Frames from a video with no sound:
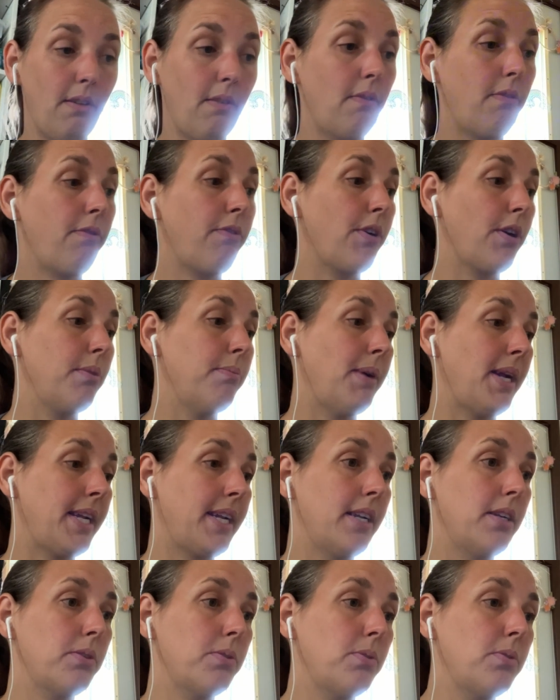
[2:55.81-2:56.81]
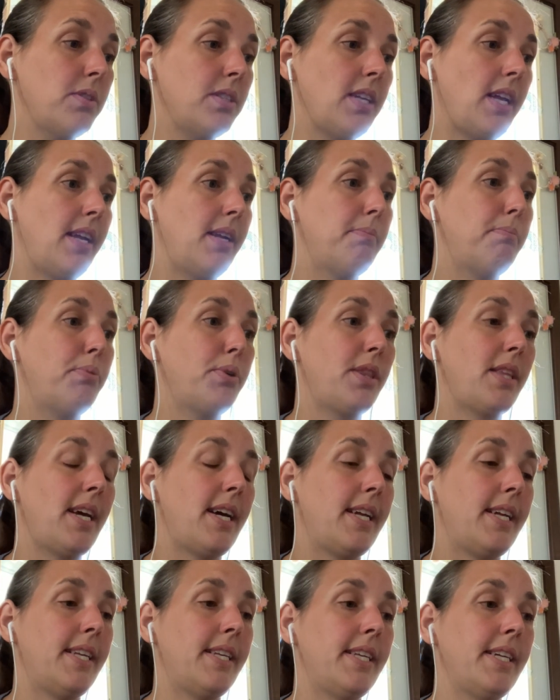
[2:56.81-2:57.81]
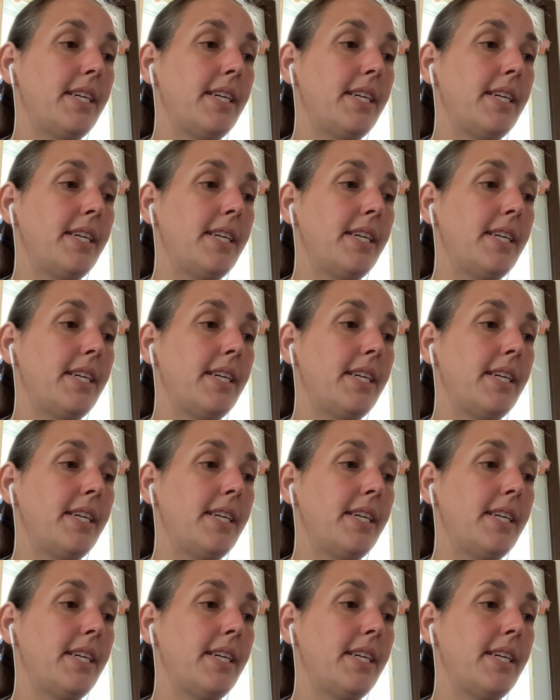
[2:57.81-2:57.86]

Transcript: for my kiddos and put that in